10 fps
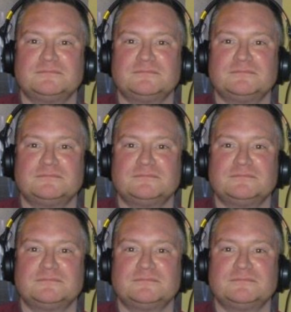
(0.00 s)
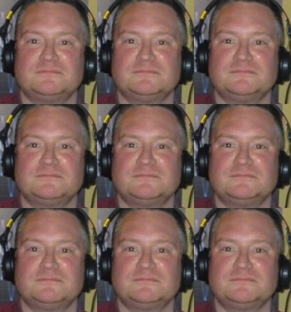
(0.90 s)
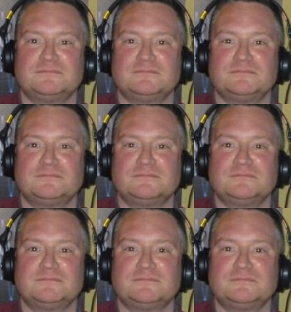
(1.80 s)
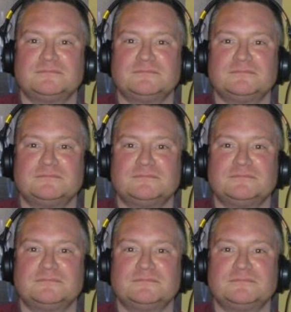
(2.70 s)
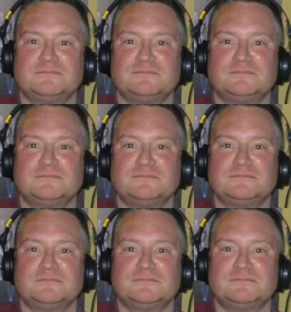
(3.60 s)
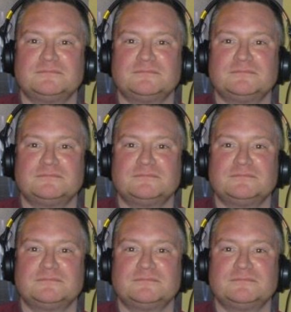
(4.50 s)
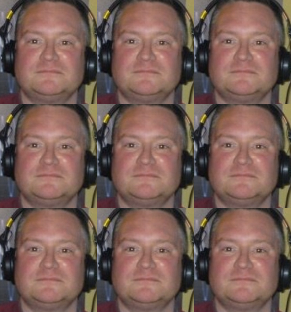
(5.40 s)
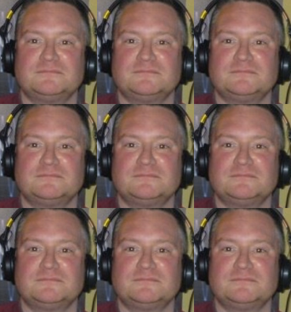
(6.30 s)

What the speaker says: [no speech]